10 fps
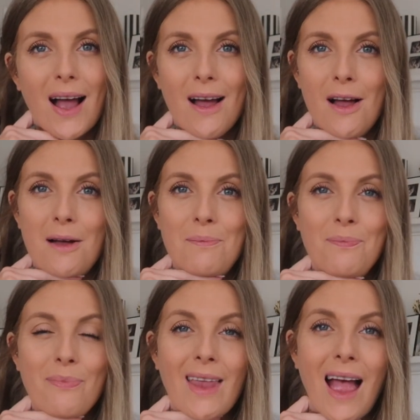
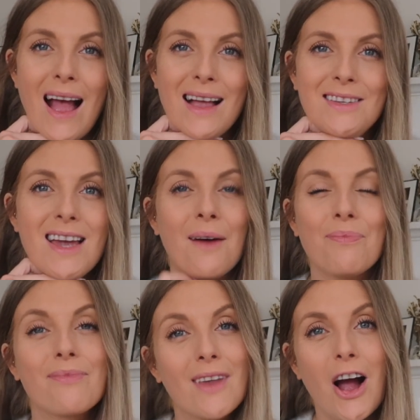Um, and yeah,
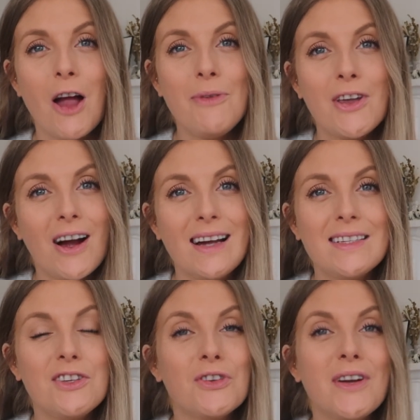I hope that you guys
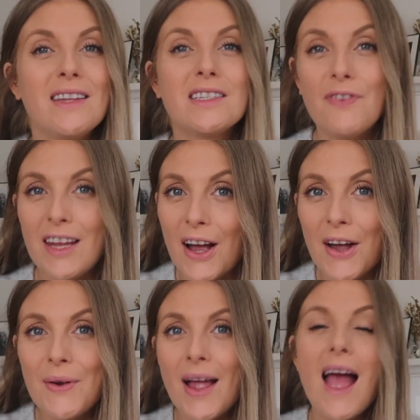enjoyed this
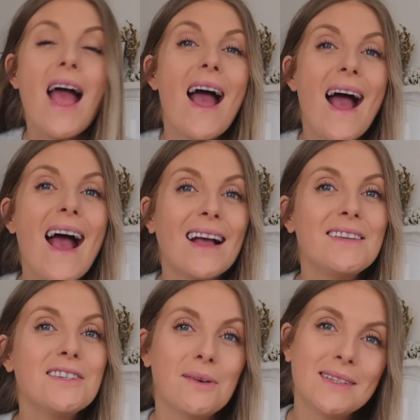video
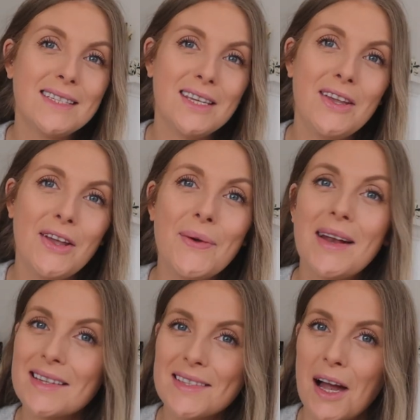and I will see you
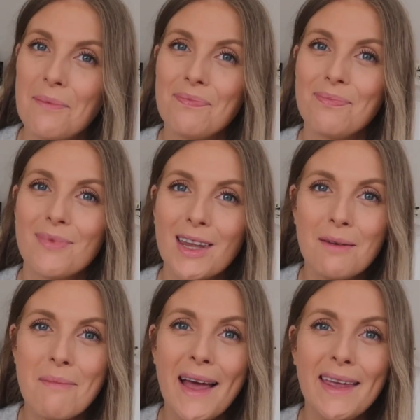next time.
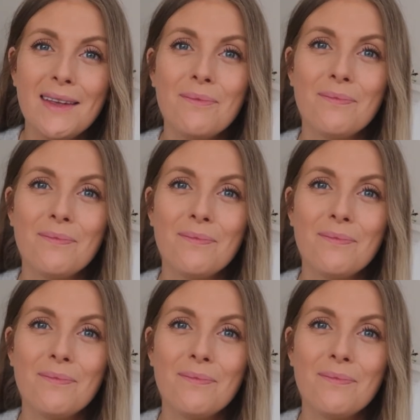Bye.